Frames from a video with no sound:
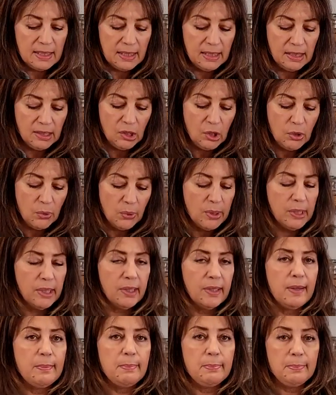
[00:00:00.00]
and
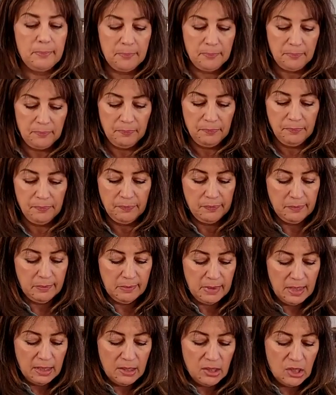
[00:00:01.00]
quartered them,
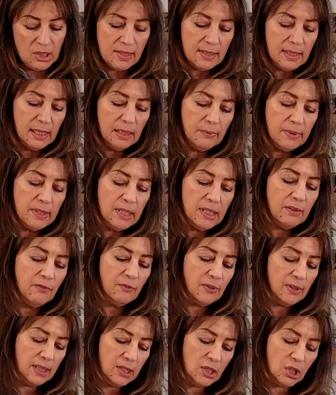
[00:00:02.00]
just like we did
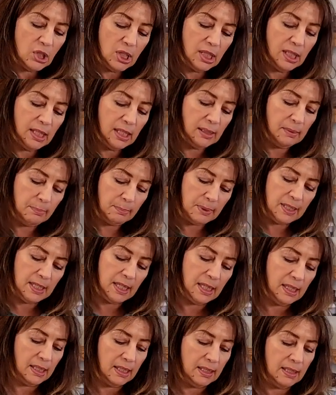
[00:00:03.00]
for the chicken
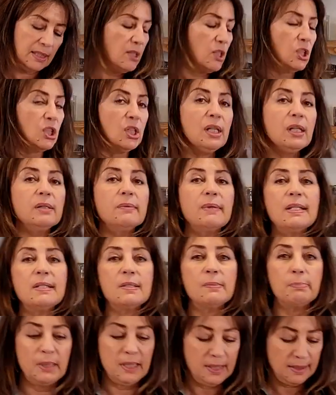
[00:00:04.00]

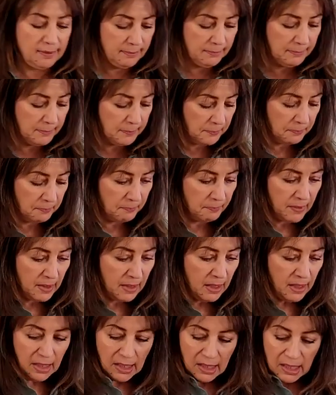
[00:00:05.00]
recipe.
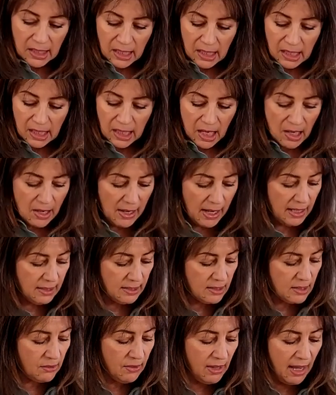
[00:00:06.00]
All right,
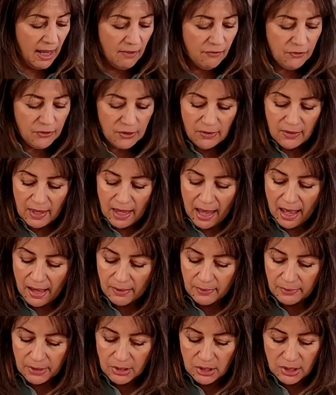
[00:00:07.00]
so after
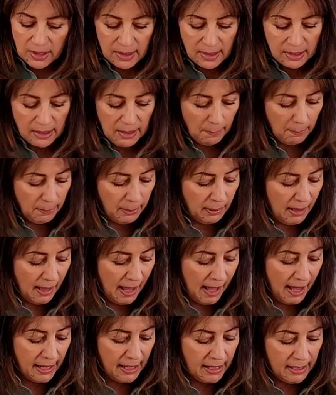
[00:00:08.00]
that, we're just going to
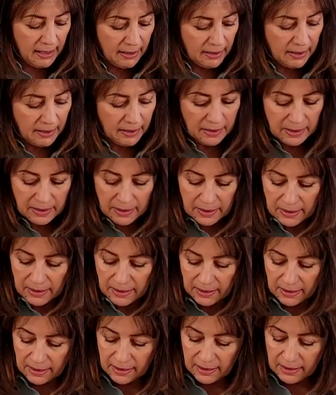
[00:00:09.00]
apply
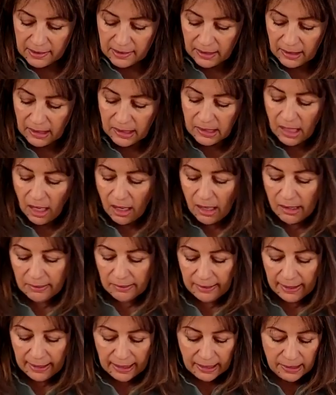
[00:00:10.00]
the
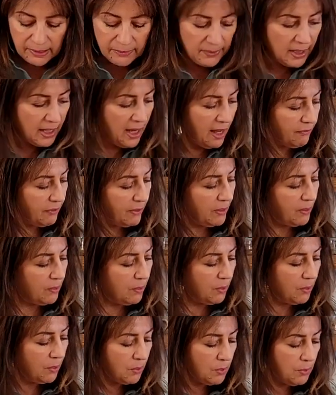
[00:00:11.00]
garlic. We have a
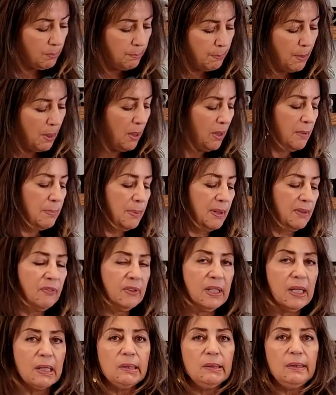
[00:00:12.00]
whole bulb of
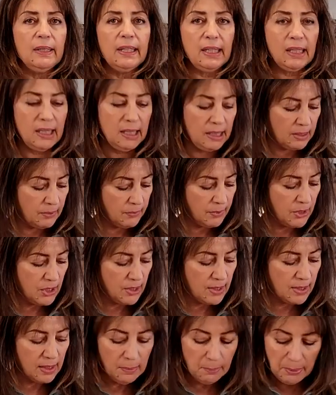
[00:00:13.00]
garlic here. We're
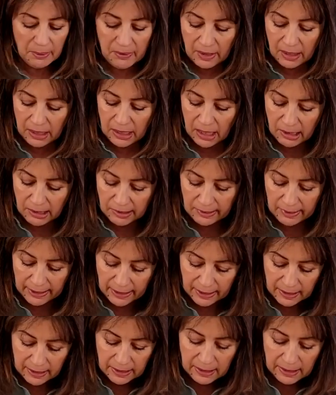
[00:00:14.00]
just going to put the garlic